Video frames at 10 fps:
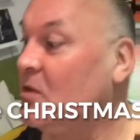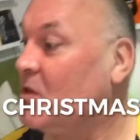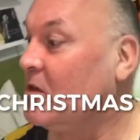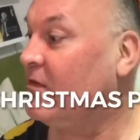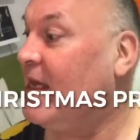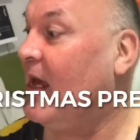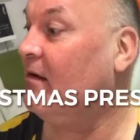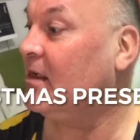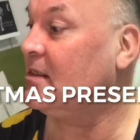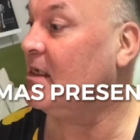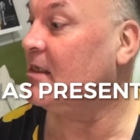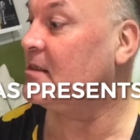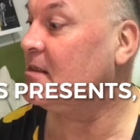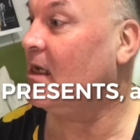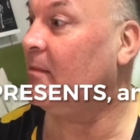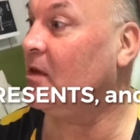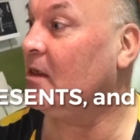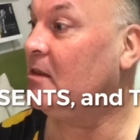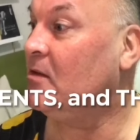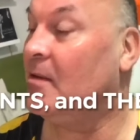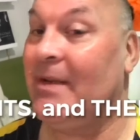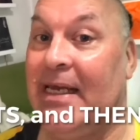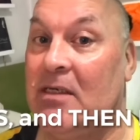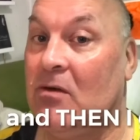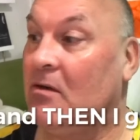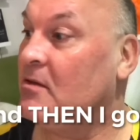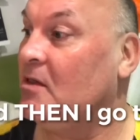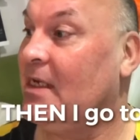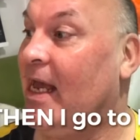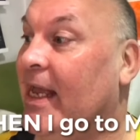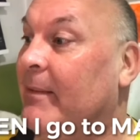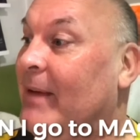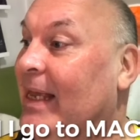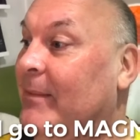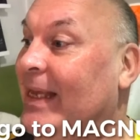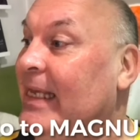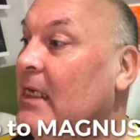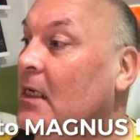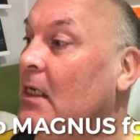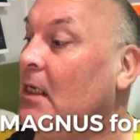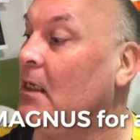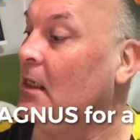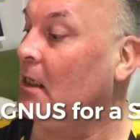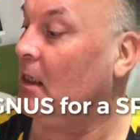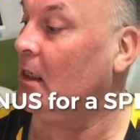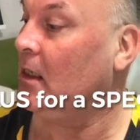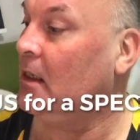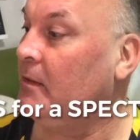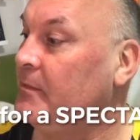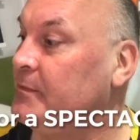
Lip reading: sort of characters. I'm going to do them later on today, maybe. You